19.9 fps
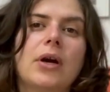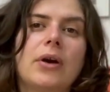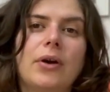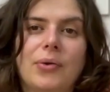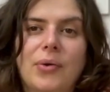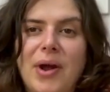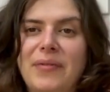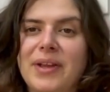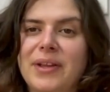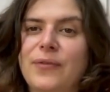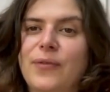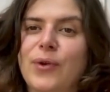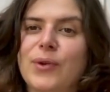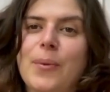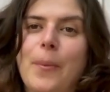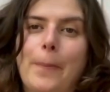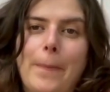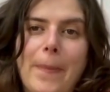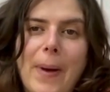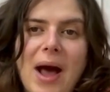Revit for
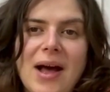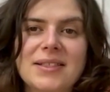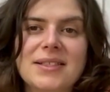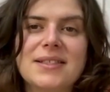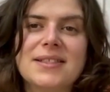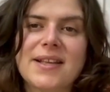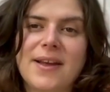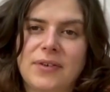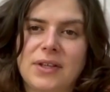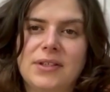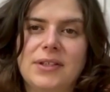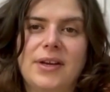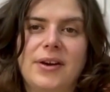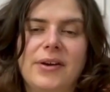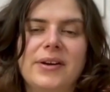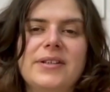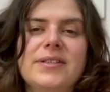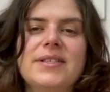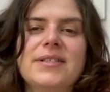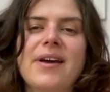the past 7
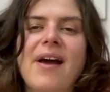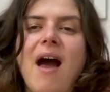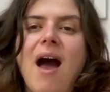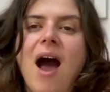years,